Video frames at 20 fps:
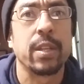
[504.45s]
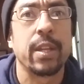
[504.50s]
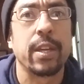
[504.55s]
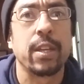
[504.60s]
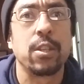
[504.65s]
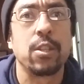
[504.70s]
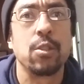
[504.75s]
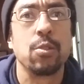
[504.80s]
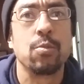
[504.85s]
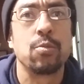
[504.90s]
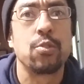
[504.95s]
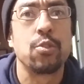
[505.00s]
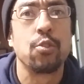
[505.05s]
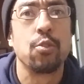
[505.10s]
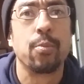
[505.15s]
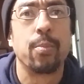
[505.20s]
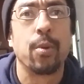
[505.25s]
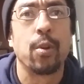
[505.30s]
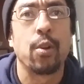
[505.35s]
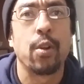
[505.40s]
like
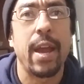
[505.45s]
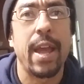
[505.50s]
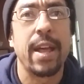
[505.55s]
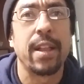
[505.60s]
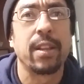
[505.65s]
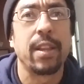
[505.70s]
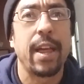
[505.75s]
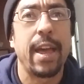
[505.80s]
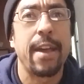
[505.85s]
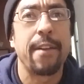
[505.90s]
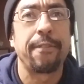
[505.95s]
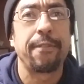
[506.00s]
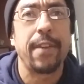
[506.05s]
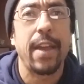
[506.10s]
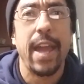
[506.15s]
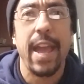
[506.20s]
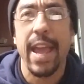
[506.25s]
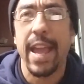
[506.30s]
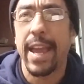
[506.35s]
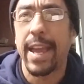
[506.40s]
YouTuber
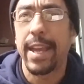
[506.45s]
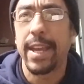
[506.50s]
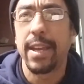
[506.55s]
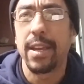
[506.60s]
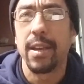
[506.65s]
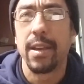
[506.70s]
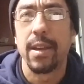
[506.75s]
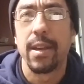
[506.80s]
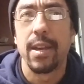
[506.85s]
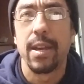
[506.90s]
LFA,